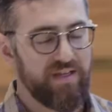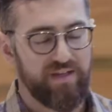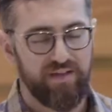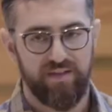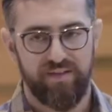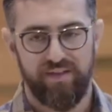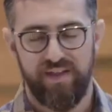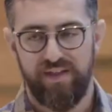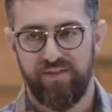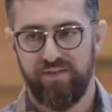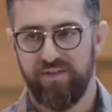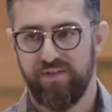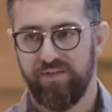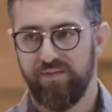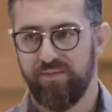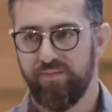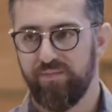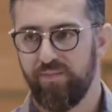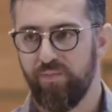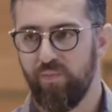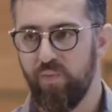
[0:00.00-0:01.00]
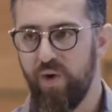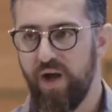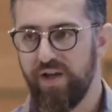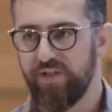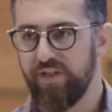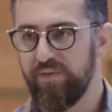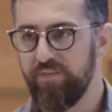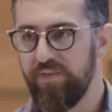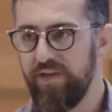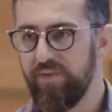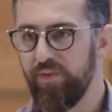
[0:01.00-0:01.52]
it, that's just
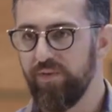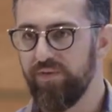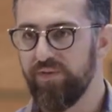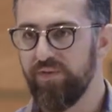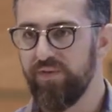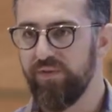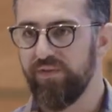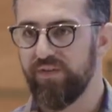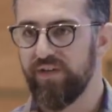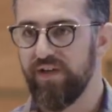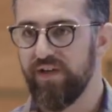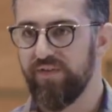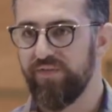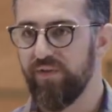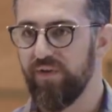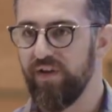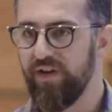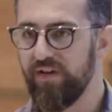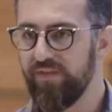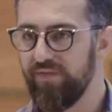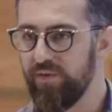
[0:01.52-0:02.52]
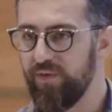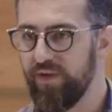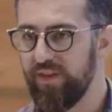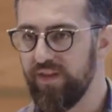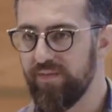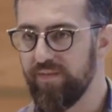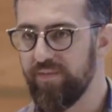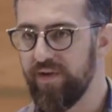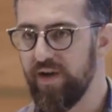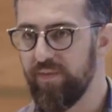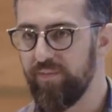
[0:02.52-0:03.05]
watching people do stuff or interviewing
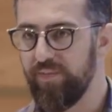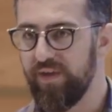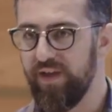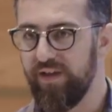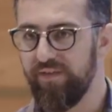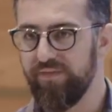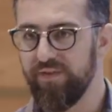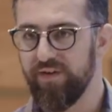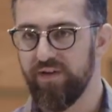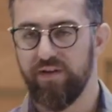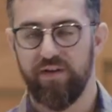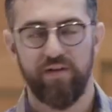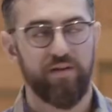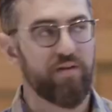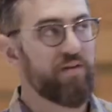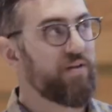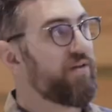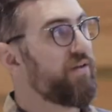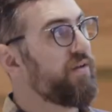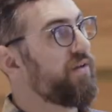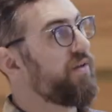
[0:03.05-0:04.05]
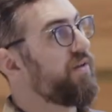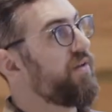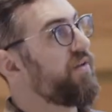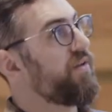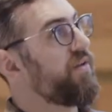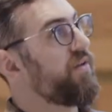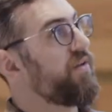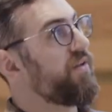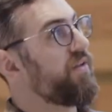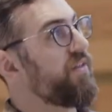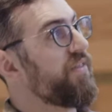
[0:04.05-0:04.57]
them about behavior.
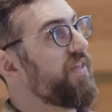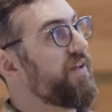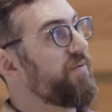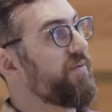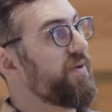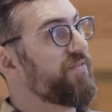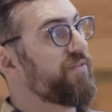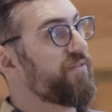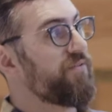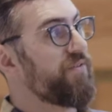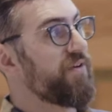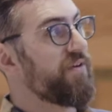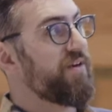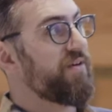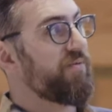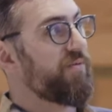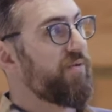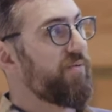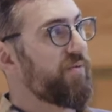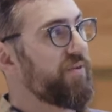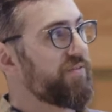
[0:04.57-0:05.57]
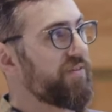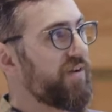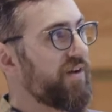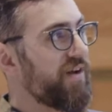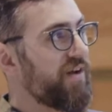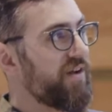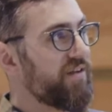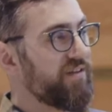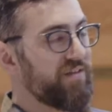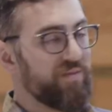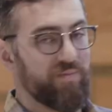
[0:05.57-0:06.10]
Then we have to figure out what we
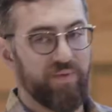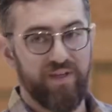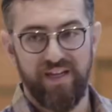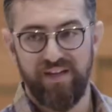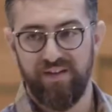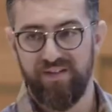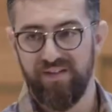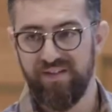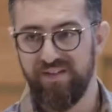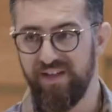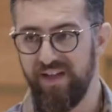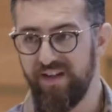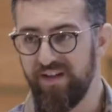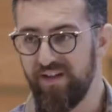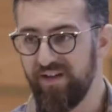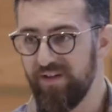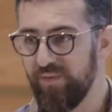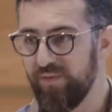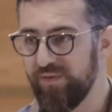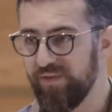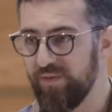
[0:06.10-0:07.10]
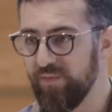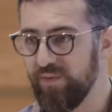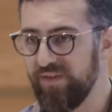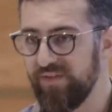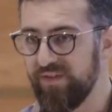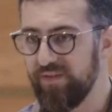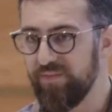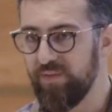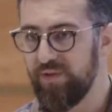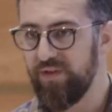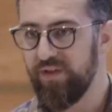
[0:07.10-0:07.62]
saw. Did we get good data? Was it
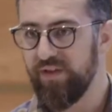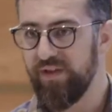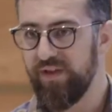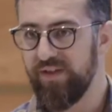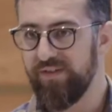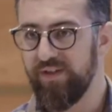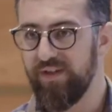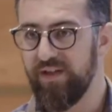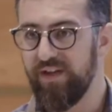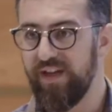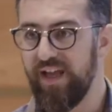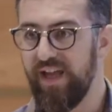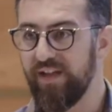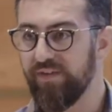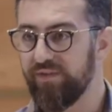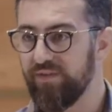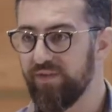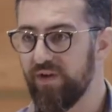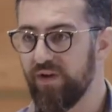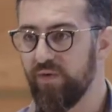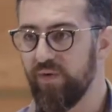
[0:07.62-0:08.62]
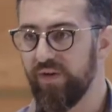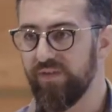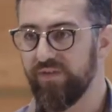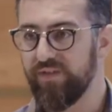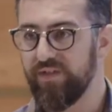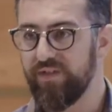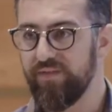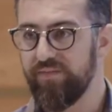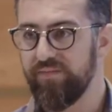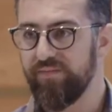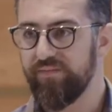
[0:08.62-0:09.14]
reasonable? Is it going to answer our
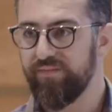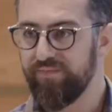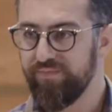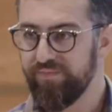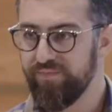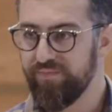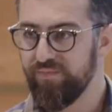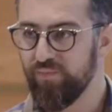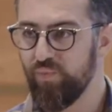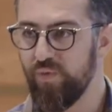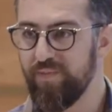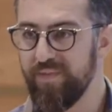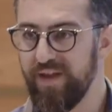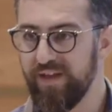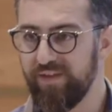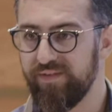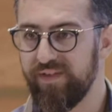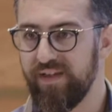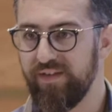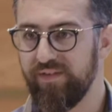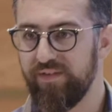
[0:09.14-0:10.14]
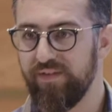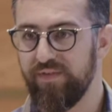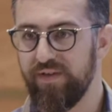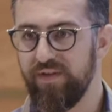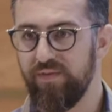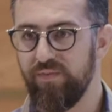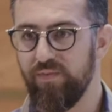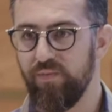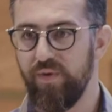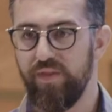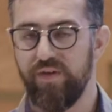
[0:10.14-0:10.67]
question? We make sense of
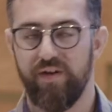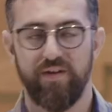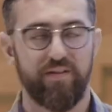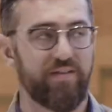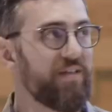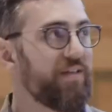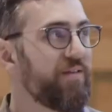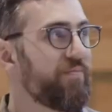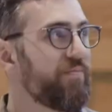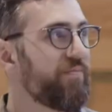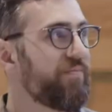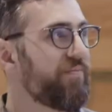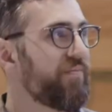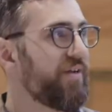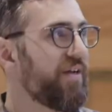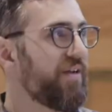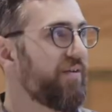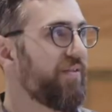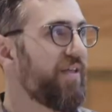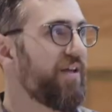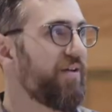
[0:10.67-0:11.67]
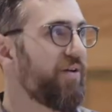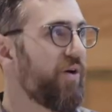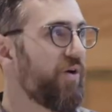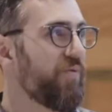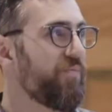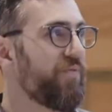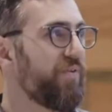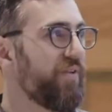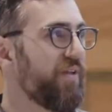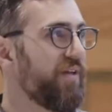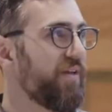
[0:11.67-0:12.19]
it with our team, and then
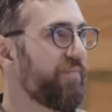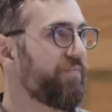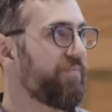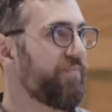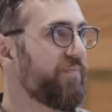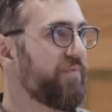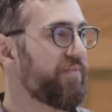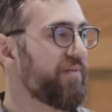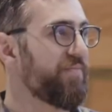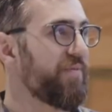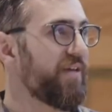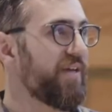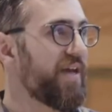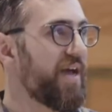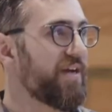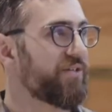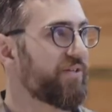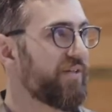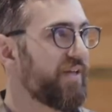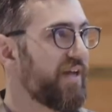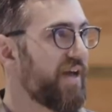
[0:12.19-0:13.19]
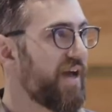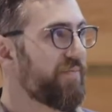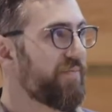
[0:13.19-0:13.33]
hopefully something actually